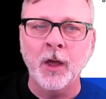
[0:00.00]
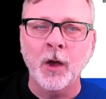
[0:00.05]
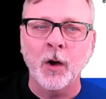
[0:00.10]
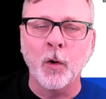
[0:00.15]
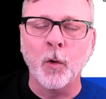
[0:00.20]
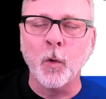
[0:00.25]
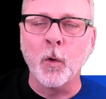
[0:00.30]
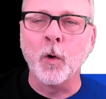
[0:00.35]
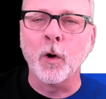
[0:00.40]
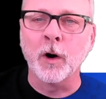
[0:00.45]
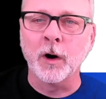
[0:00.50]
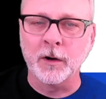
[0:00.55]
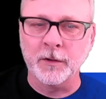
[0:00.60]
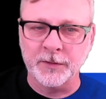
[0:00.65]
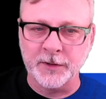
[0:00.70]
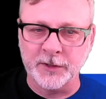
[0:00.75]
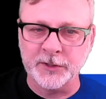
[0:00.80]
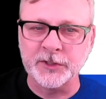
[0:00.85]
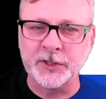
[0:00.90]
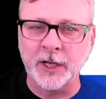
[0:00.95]
or
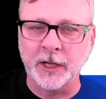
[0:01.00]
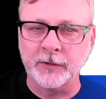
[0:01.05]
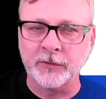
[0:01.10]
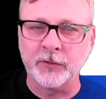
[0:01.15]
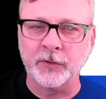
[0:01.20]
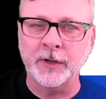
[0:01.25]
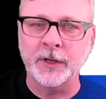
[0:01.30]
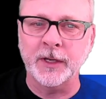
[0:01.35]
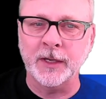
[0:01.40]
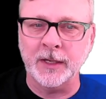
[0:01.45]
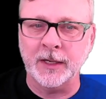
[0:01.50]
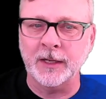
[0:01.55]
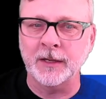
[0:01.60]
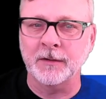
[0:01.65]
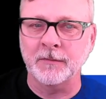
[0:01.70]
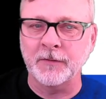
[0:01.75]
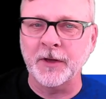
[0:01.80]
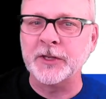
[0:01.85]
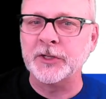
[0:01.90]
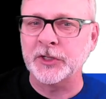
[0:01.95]
they're sheltering
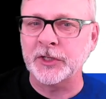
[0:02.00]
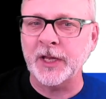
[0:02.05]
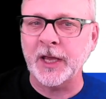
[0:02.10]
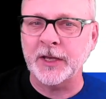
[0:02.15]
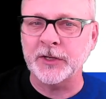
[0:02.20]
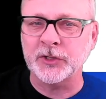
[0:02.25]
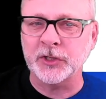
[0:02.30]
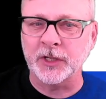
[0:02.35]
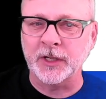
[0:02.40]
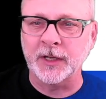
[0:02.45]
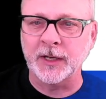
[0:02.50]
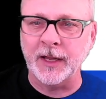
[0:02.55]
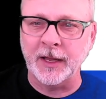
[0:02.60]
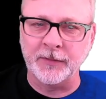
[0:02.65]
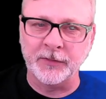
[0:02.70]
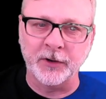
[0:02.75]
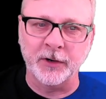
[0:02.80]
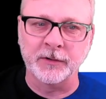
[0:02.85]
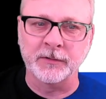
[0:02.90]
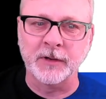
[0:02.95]
in vegetation
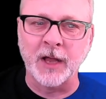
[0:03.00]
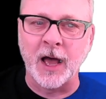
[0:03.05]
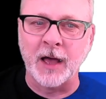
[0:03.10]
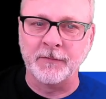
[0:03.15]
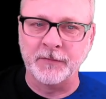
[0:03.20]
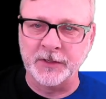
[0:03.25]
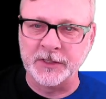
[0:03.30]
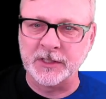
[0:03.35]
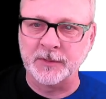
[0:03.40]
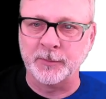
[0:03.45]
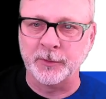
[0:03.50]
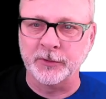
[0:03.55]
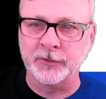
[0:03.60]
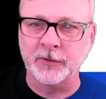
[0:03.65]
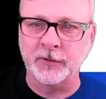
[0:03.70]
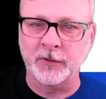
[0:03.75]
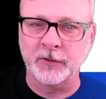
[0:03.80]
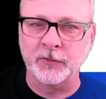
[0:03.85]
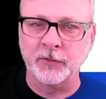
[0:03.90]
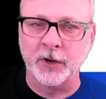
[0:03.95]
and they're not visible
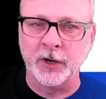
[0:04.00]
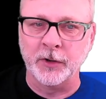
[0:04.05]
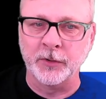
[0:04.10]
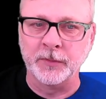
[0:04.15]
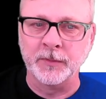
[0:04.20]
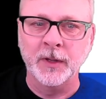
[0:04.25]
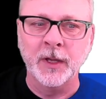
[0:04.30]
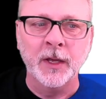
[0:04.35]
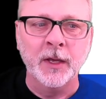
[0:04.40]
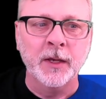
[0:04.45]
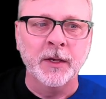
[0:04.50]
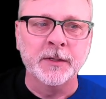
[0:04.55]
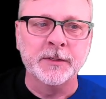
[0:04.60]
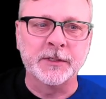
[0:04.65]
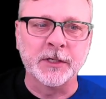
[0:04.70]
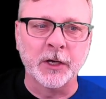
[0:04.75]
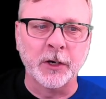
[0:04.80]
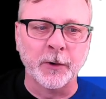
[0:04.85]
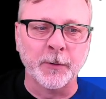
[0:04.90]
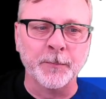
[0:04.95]
to the drone.
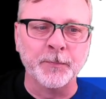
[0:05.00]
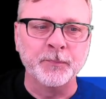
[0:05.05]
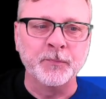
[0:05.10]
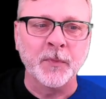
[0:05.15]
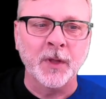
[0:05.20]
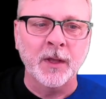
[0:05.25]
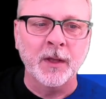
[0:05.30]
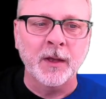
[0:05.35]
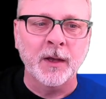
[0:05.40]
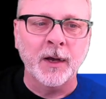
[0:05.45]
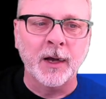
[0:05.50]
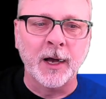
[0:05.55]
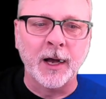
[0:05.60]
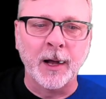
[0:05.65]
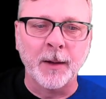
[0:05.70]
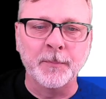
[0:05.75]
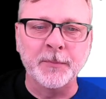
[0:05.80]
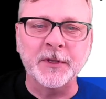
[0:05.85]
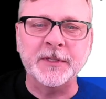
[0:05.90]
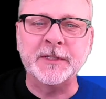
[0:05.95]
So
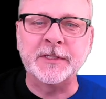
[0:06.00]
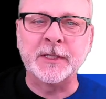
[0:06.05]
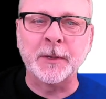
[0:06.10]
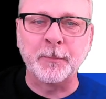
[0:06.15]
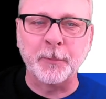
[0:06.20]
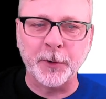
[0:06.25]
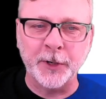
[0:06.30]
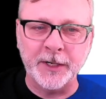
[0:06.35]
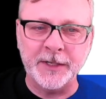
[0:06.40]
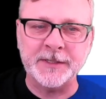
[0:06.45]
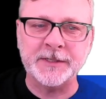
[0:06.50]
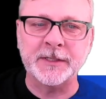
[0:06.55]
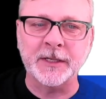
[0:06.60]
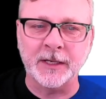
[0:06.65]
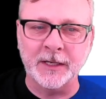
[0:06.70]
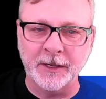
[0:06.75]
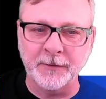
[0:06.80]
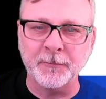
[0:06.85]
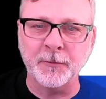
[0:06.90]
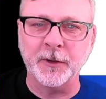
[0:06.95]
this is a pretty
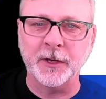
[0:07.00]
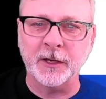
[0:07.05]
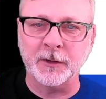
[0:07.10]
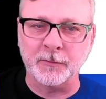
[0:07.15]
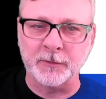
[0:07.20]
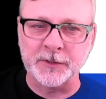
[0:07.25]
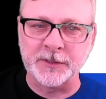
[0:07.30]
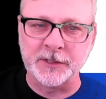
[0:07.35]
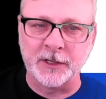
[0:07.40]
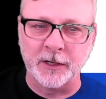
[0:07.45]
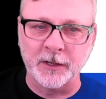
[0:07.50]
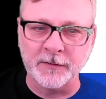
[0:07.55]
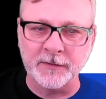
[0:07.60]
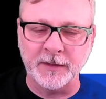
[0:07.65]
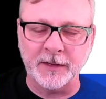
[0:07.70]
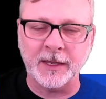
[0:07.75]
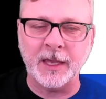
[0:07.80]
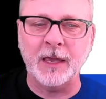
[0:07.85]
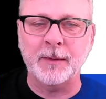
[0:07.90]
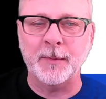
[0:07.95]
significant result
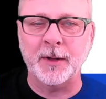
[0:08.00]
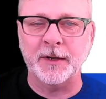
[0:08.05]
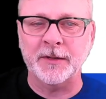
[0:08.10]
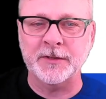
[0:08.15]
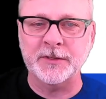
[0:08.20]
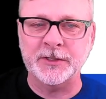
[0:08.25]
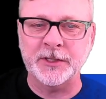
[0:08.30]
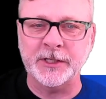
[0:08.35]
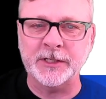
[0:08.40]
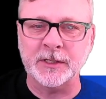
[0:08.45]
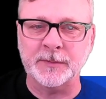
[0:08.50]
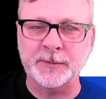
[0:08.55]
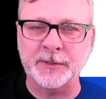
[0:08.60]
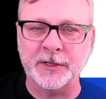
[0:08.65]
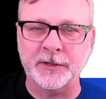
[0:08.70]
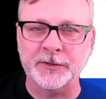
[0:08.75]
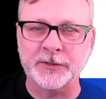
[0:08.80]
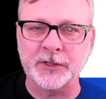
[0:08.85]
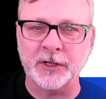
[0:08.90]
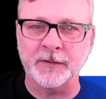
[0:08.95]
that came out of the G sub
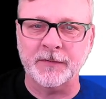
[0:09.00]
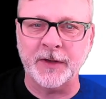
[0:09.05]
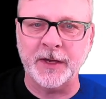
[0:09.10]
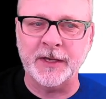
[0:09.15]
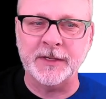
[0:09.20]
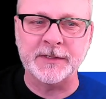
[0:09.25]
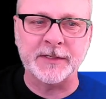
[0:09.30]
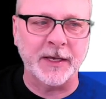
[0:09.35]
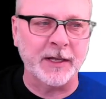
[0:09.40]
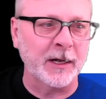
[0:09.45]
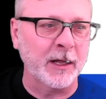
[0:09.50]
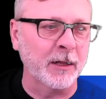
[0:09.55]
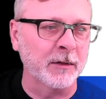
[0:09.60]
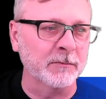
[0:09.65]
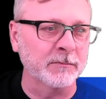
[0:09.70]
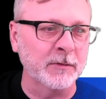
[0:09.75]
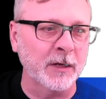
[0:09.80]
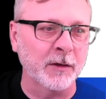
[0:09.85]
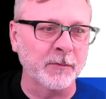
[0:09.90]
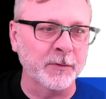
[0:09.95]
0 surveys, and
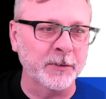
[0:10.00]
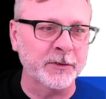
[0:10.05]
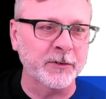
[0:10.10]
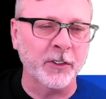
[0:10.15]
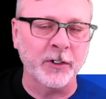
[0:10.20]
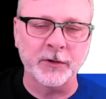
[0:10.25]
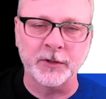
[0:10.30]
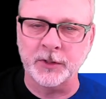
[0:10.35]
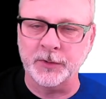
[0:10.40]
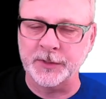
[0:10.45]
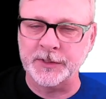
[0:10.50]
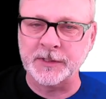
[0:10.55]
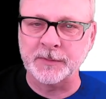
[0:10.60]
I'll return to its